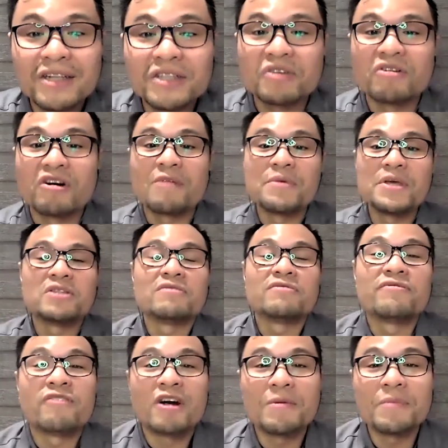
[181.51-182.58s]
to Robbie to
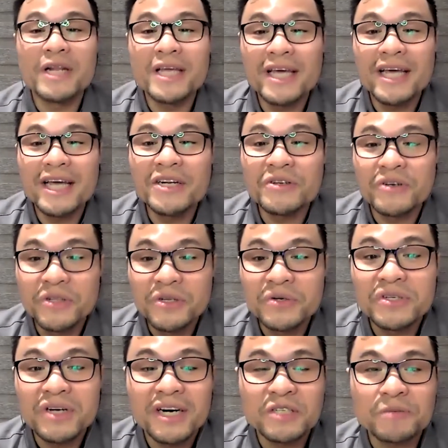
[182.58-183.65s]
formally
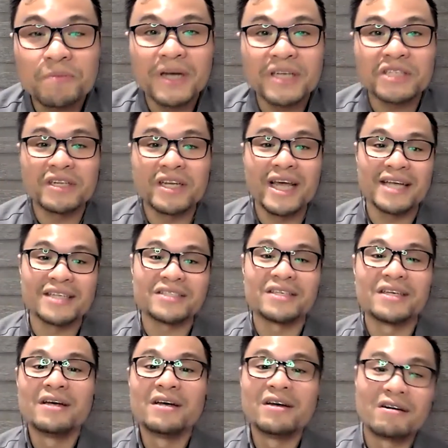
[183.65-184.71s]
introduce our special guest.
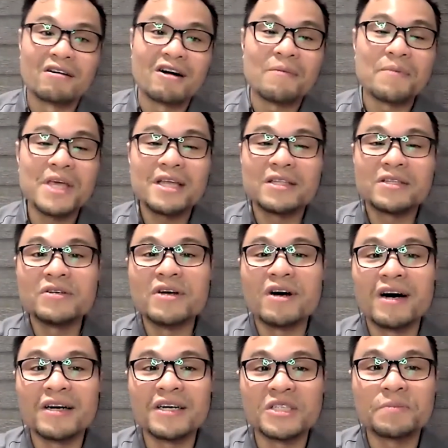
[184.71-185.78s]
Robbie, do the
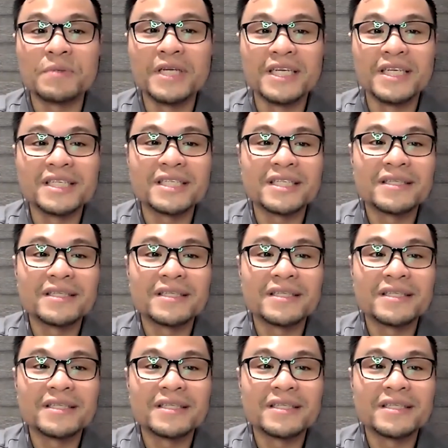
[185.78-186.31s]
honors, please.